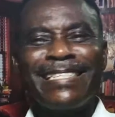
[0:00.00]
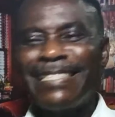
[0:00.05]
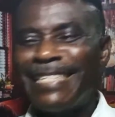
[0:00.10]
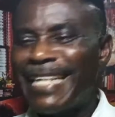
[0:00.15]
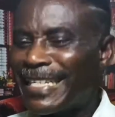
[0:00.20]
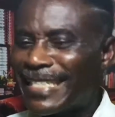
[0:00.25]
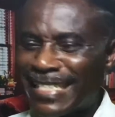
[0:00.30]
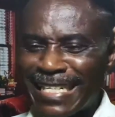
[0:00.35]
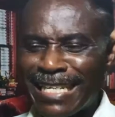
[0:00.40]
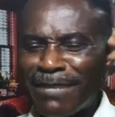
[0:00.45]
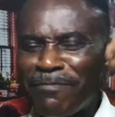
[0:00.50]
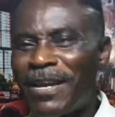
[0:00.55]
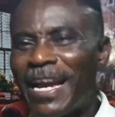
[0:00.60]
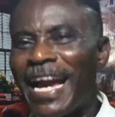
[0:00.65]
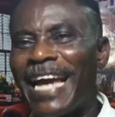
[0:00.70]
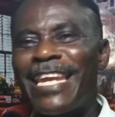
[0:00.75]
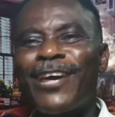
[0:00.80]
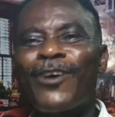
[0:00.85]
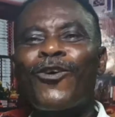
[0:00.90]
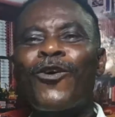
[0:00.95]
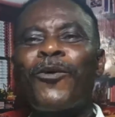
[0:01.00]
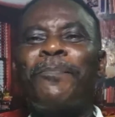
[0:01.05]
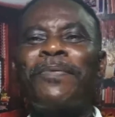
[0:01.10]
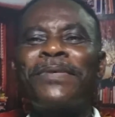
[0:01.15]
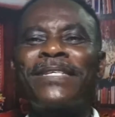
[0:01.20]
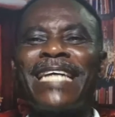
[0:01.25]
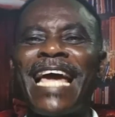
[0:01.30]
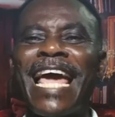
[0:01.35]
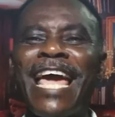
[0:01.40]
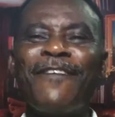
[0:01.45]
They sit behind the
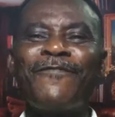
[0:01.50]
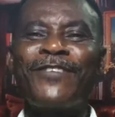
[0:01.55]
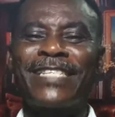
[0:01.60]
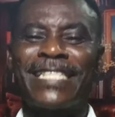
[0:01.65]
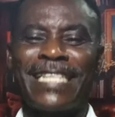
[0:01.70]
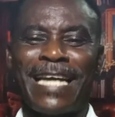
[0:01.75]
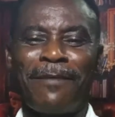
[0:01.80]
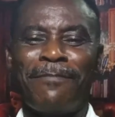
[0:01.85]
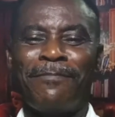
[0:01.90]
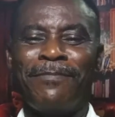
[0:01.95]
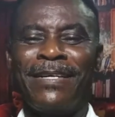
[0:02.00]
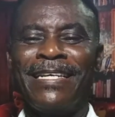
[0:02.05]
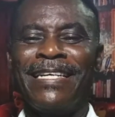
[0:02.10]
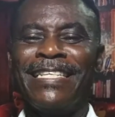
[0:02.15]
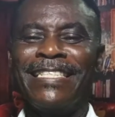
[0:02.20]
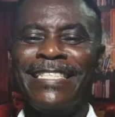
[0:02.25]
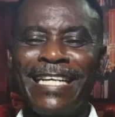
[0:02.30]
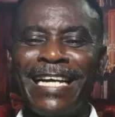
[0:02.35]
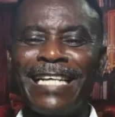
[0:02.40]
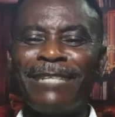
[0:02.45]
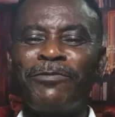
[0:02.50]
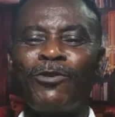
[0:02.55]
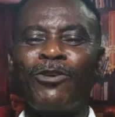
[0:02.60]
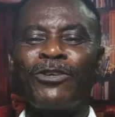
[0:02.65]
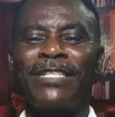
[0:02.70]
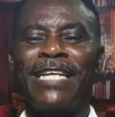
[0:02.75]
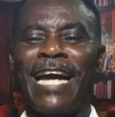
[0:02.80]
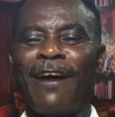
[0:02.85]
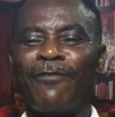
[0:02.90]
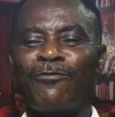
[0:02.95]
computer every time, yes,
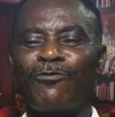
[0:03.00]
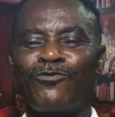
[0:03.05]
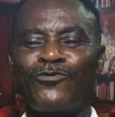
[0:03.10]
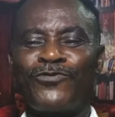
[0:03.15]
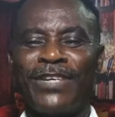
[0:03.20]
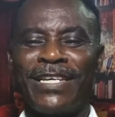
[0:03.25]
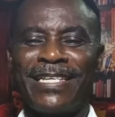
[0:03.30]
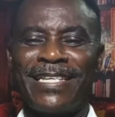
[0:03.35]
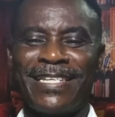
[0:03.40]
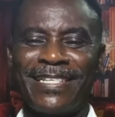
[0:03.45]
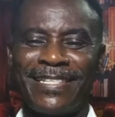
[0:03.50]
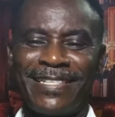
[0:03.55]
because they have to trade.